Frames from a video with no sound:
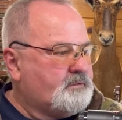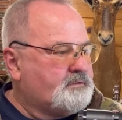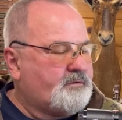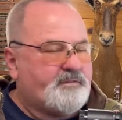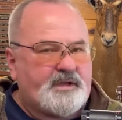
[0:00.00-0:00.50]

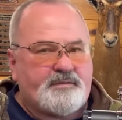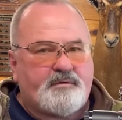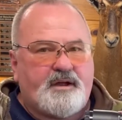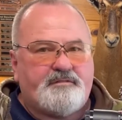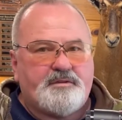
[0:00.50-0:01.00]
So we've got the
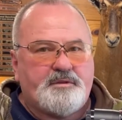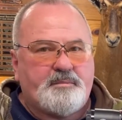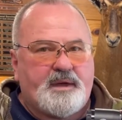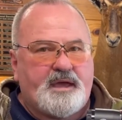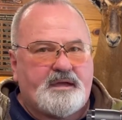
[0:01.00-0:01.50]
rifle in the
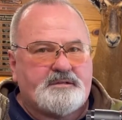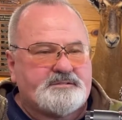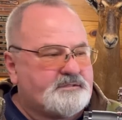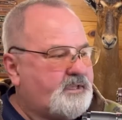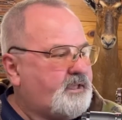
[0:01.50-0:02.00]

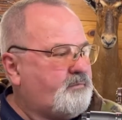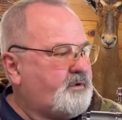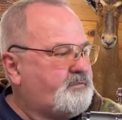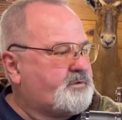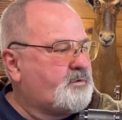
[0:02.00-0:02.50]
bags, and
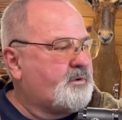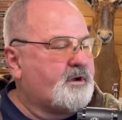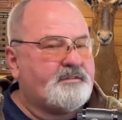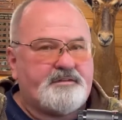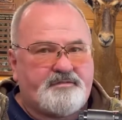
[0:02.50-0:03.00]
we've
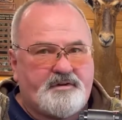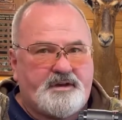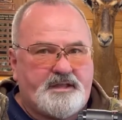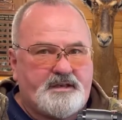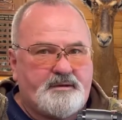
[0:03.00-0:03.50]
squared the front
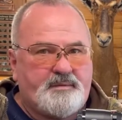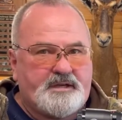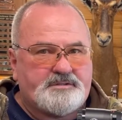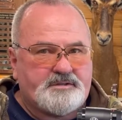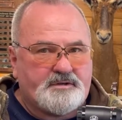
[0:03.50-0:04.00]
end to
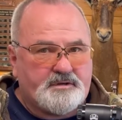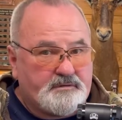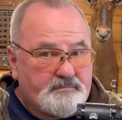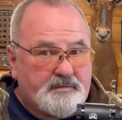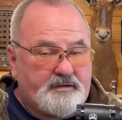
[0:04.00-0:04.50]
make sure
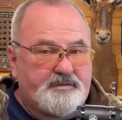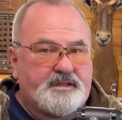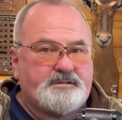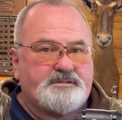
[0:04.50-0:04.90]
everything's